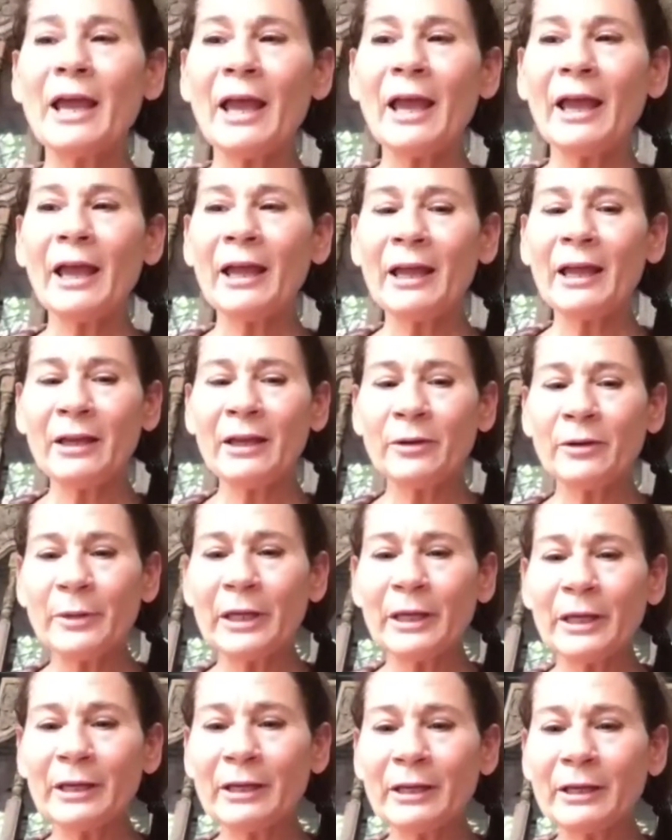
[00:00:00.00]
to
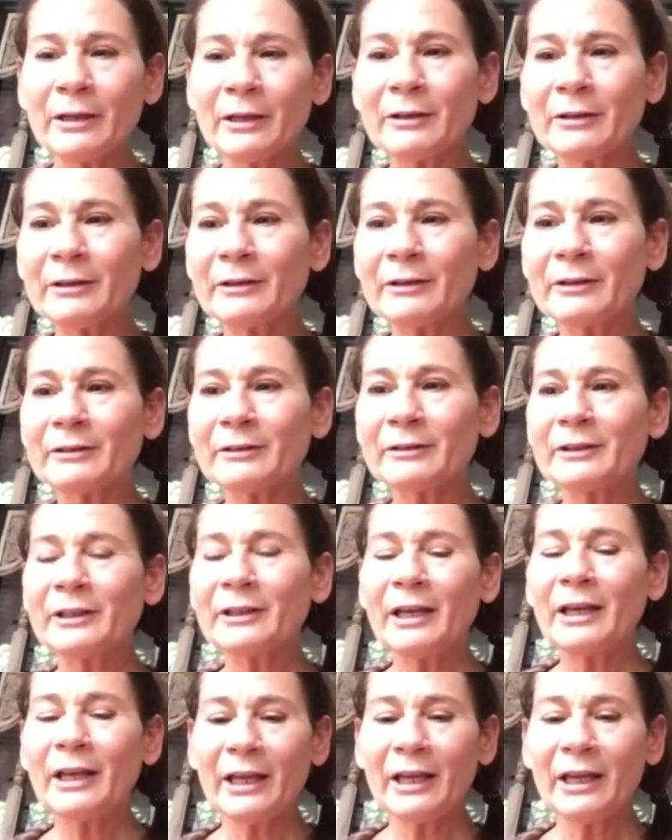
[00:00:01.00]
aid me
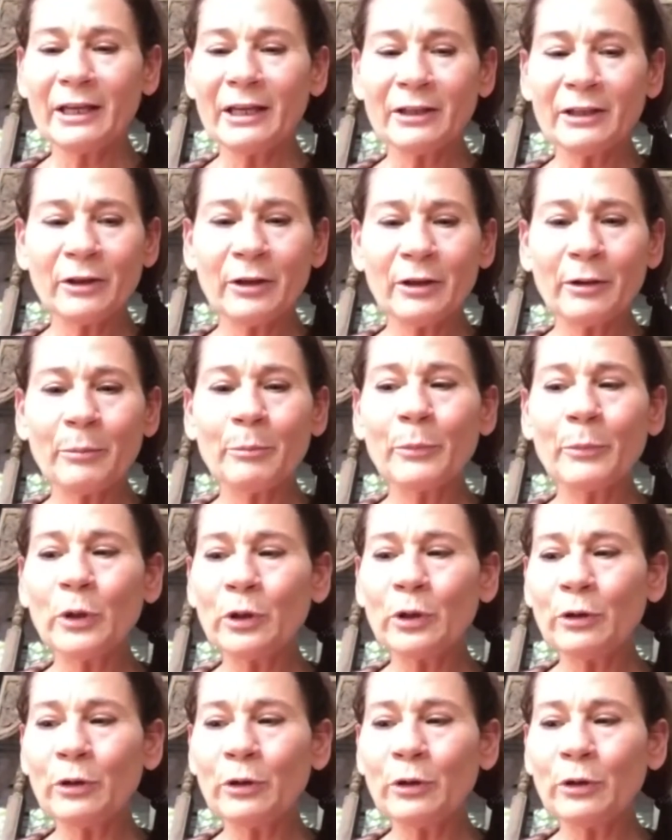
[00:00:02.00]
in